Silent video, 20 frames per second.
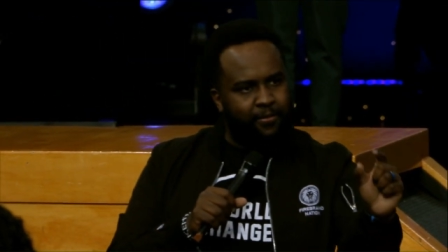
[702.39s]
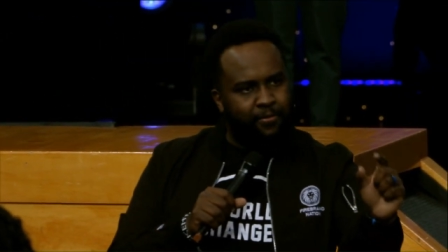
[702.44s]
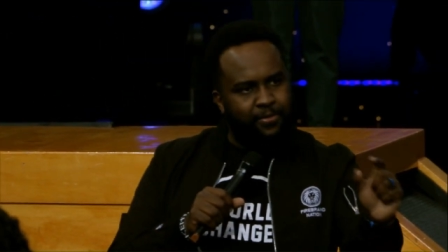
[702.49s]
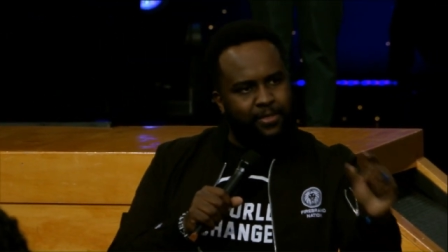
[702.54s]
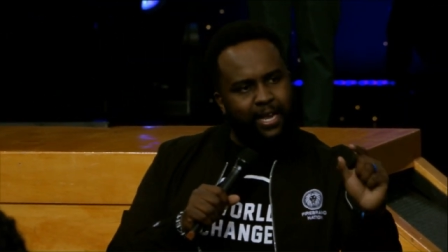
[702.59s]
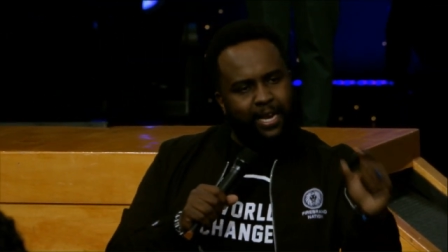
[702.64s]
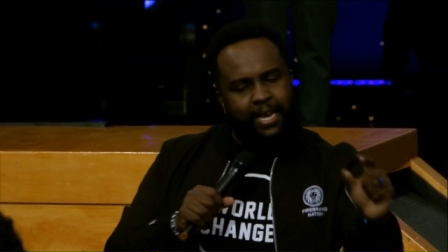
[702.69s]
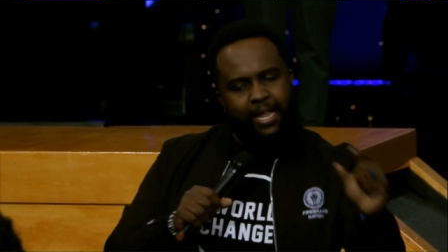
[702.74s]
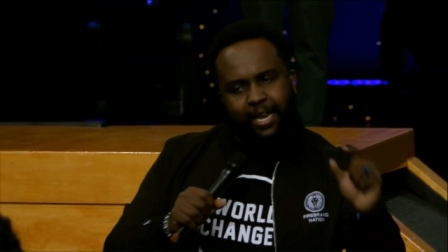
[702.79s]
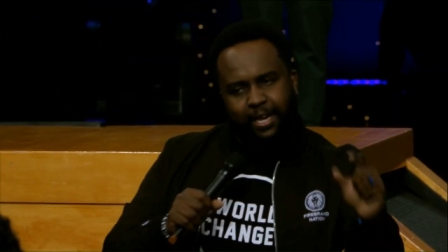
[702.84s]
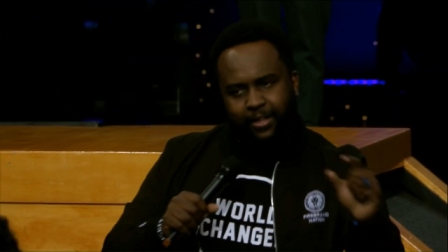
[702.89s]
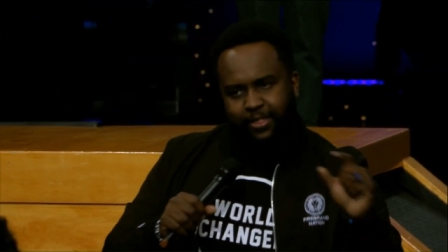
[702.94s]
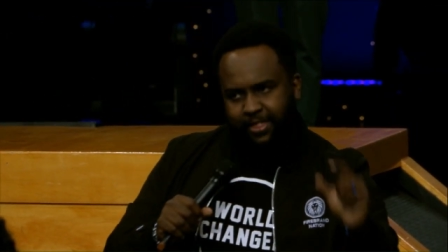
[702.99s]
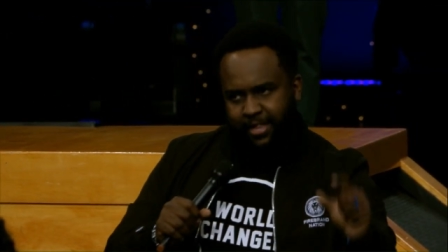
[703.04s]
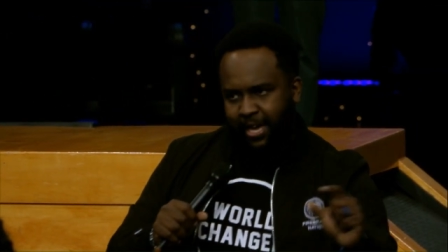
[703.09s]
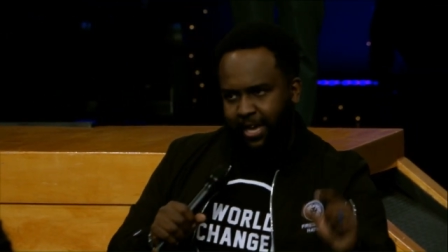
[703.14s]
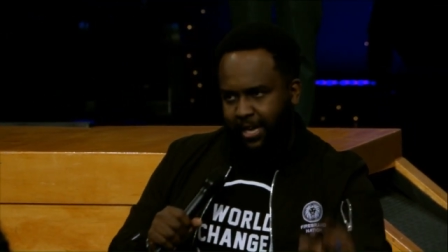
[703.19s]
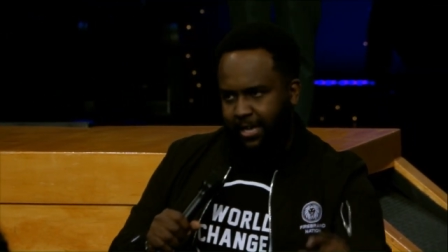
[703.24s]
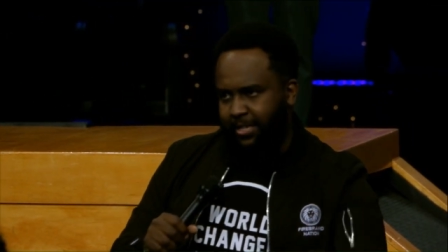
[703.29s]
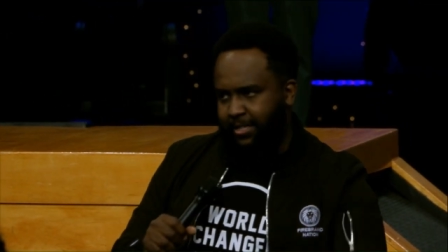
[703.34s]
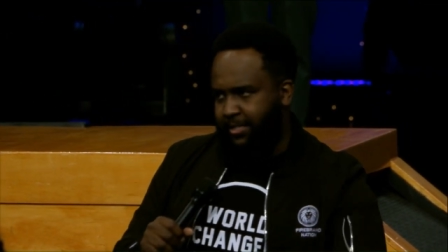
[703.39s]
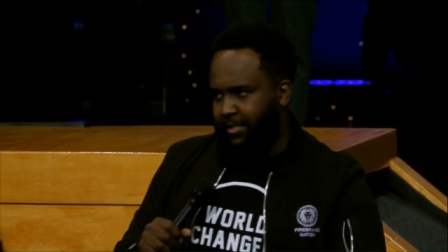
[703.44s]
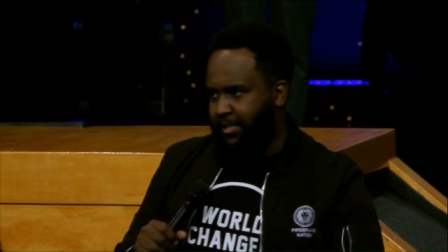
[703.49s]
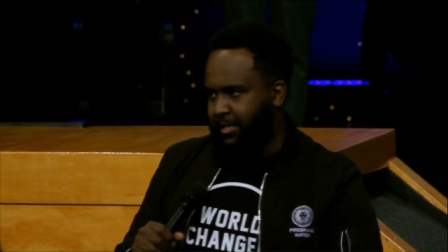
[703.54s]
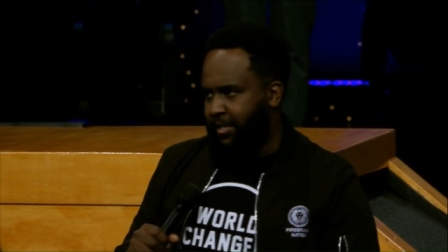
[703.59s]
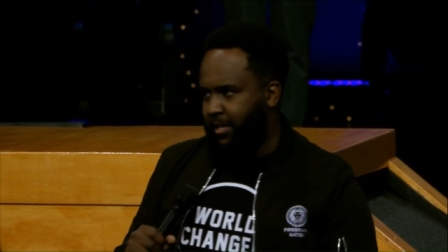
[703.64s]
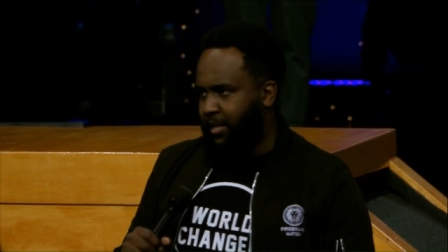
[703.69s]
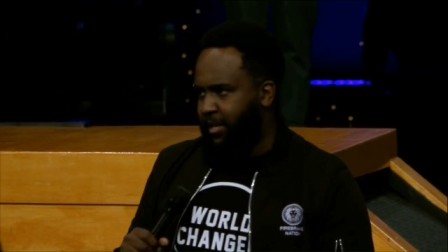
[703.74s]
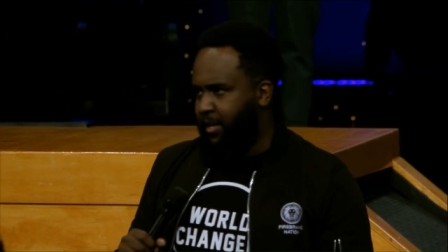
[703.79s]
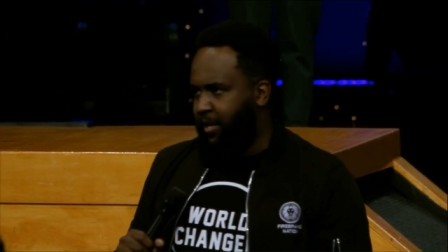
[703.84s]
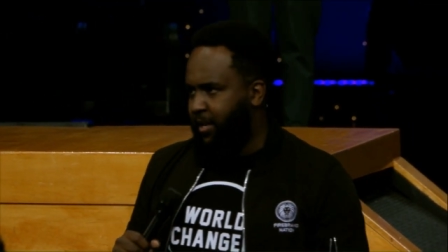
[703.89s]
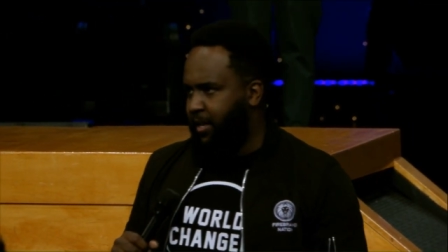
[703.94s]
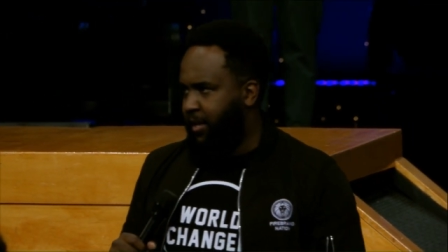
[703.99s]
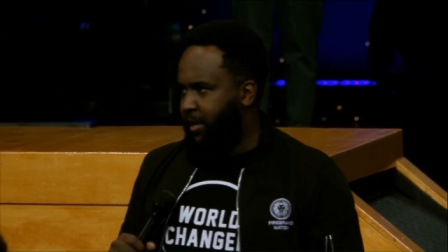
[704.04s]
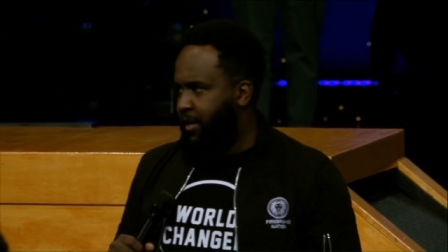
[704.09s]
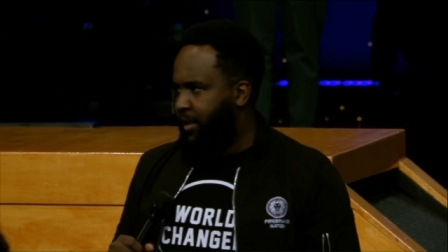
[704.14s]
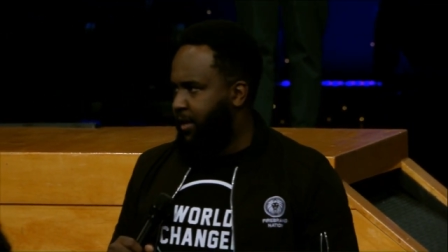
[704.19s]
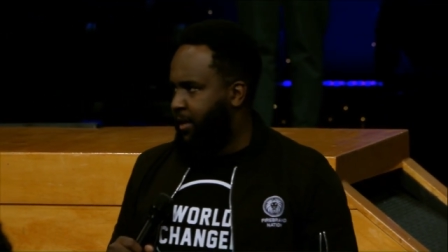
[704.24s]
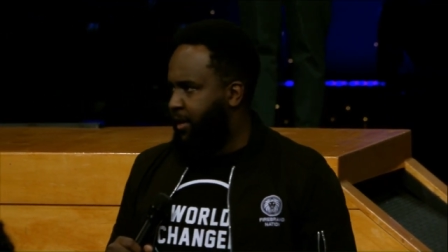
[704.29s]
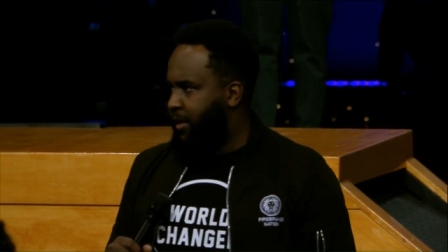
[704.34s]
the little things.
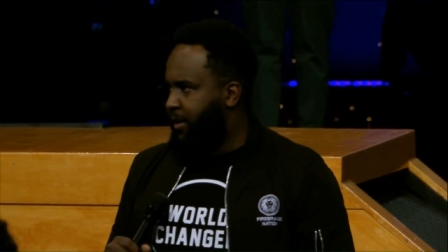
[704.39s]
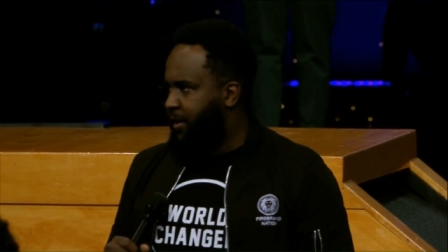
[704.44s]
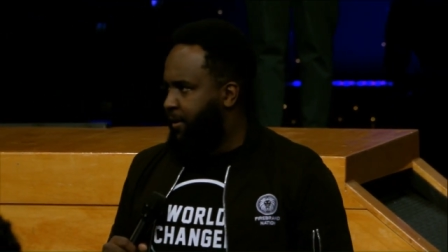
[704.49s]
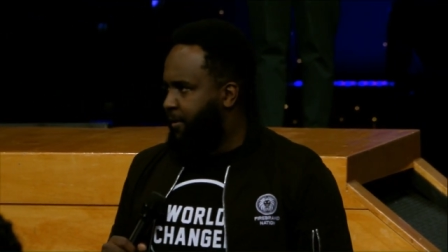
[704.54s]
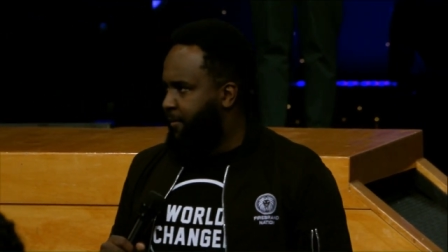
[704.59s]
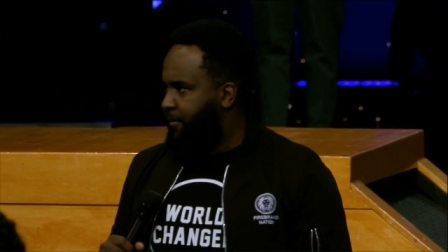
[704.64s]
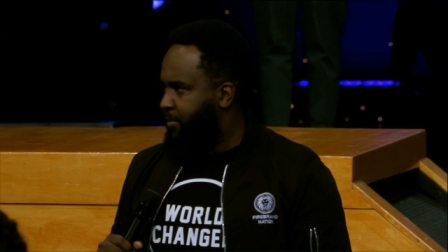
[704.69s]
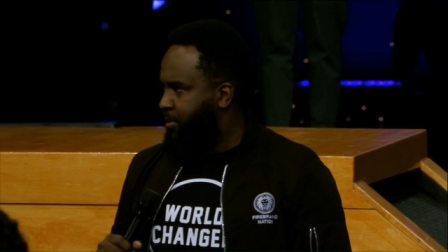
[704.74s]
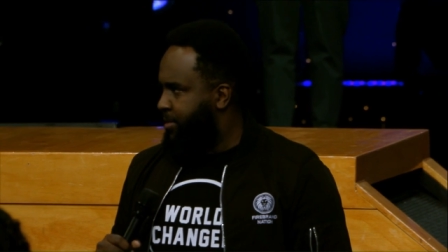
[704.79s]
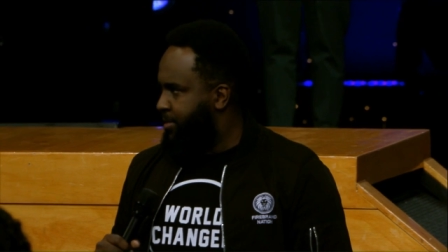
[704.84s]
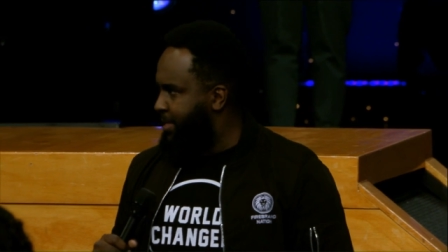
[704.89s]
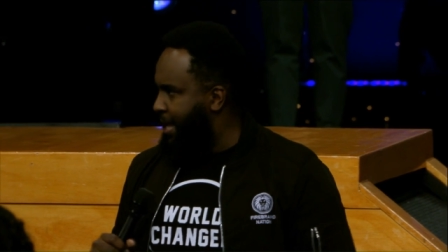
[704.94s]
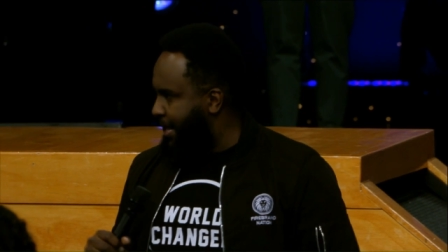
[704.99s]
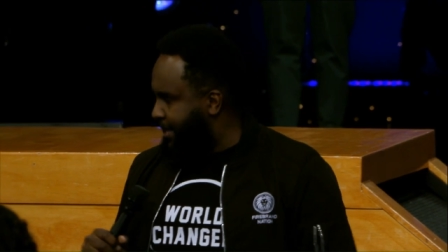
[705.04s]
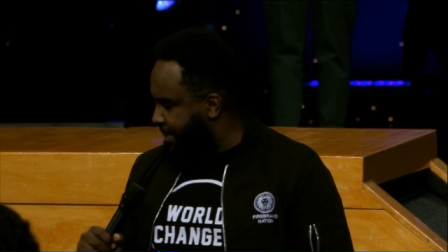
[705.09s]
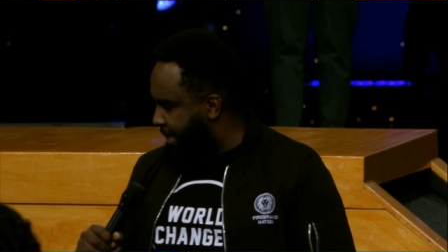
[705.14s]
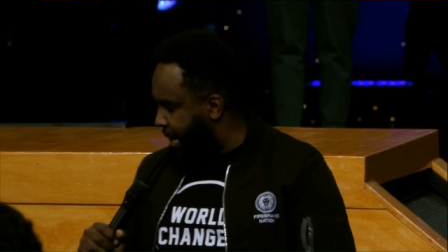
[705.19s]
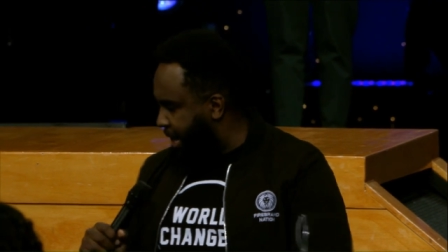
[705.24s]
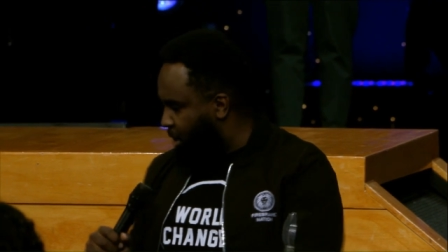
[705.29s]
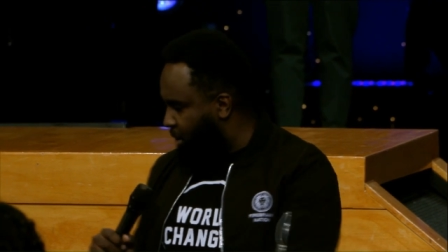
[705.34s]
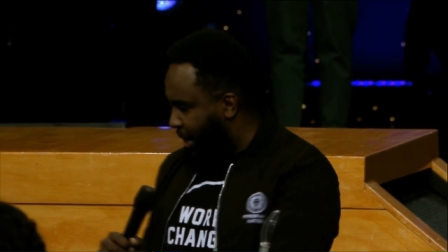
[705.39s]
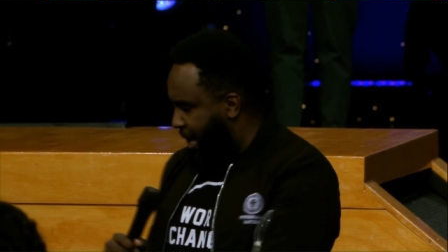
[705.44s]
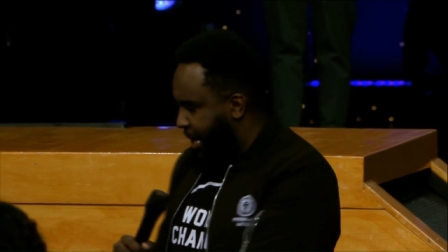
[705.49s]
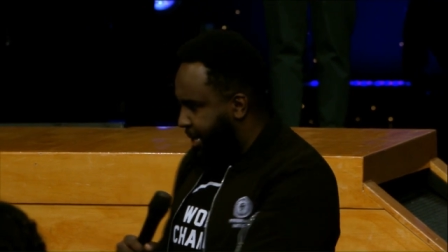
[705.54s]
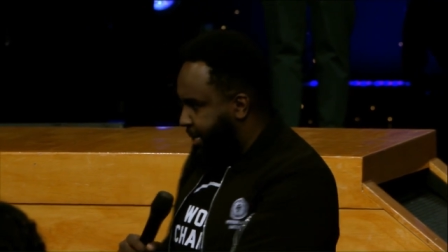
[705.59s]
That day, all I